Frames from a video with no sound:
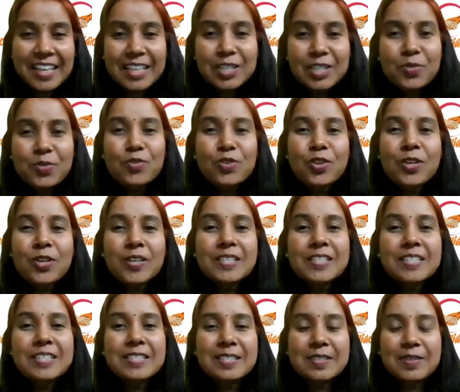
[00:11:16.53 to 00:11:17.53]
Thank you,
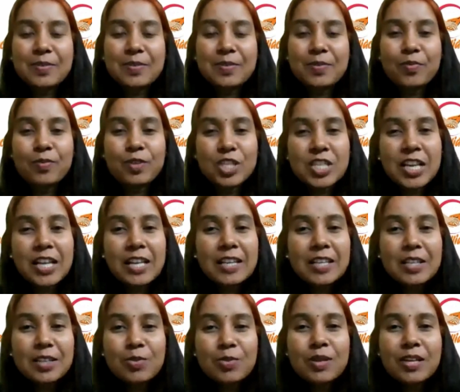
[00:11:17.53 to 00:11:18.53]
viewers. We
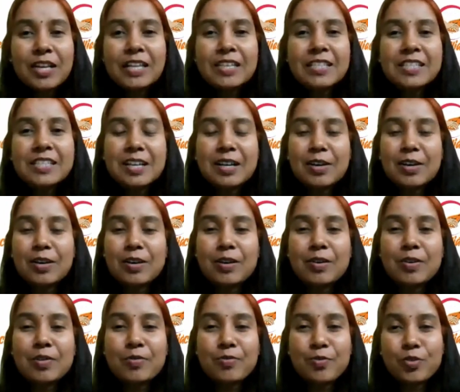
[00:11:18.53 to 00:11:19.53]
shall look at
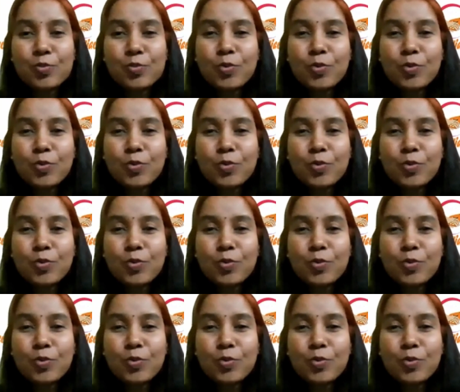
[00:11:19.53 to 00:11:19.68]
a